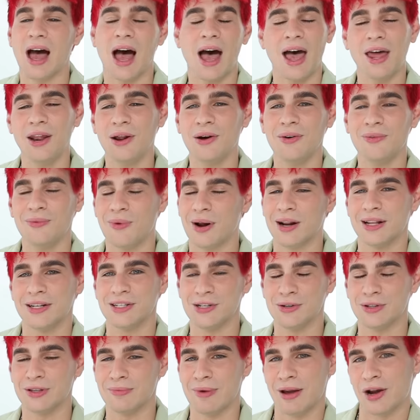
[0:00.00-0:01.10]
I don't want to
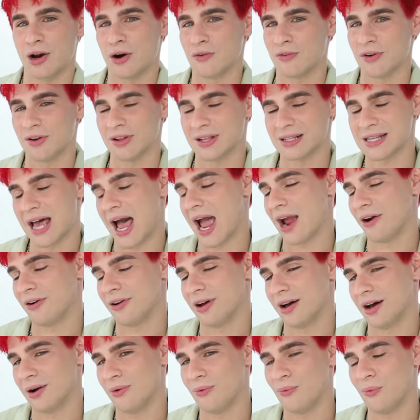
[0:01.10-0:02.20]
do the makeover that
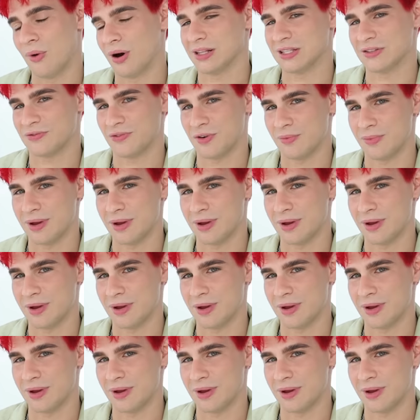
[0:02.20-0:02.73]
Tyra wants for